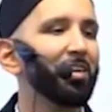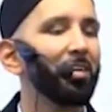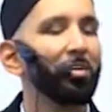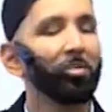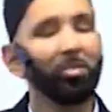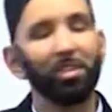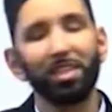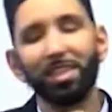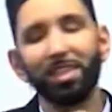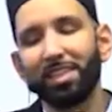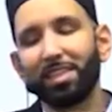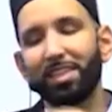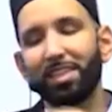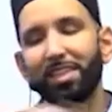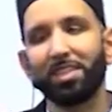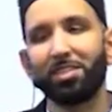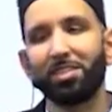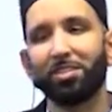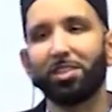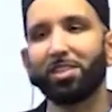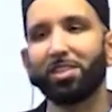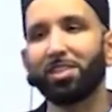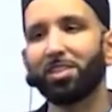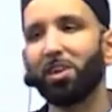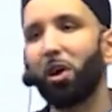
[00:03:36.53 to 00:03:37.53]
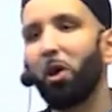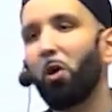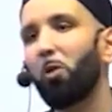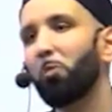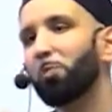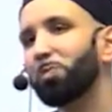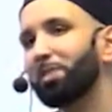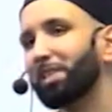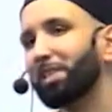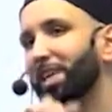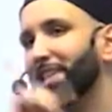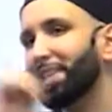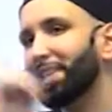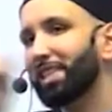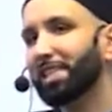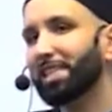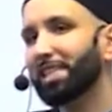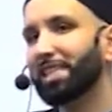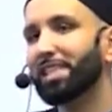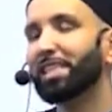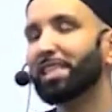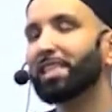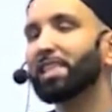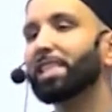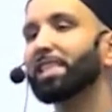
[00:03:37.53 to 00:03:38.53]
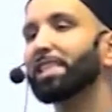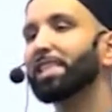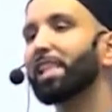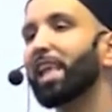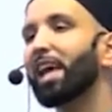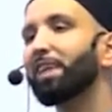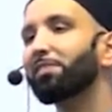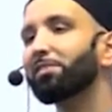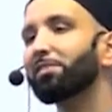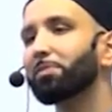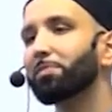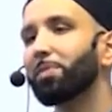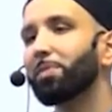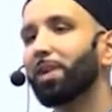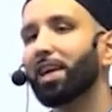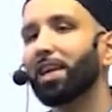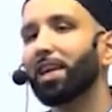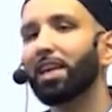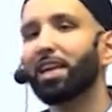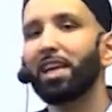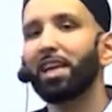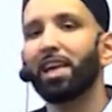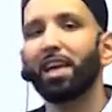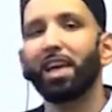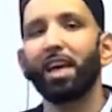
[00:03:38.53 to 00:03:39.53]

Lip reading: his hopes and this is his lifespan.